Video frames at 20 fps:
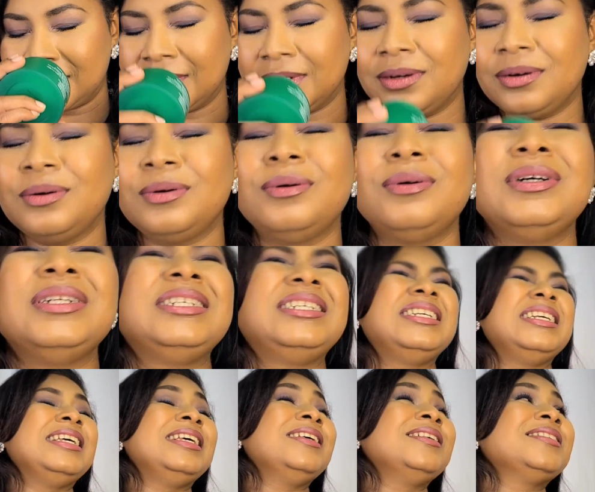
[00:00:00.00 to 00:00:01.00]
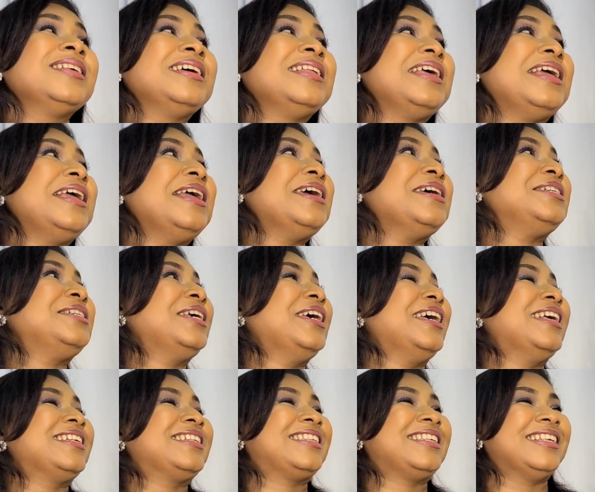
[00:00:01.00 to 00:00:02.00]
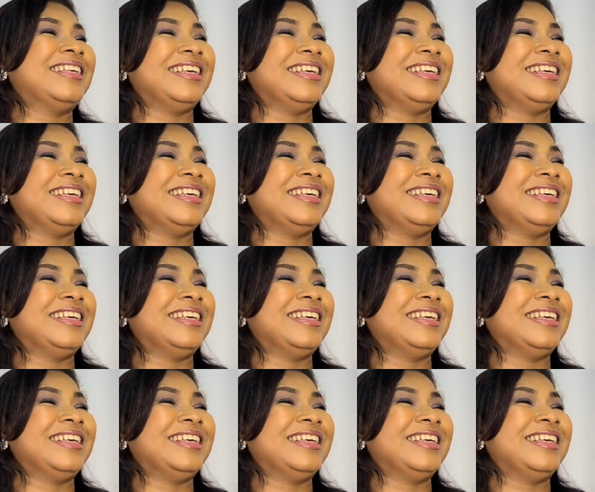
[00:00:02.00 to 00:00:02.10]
Oh, geez and ages.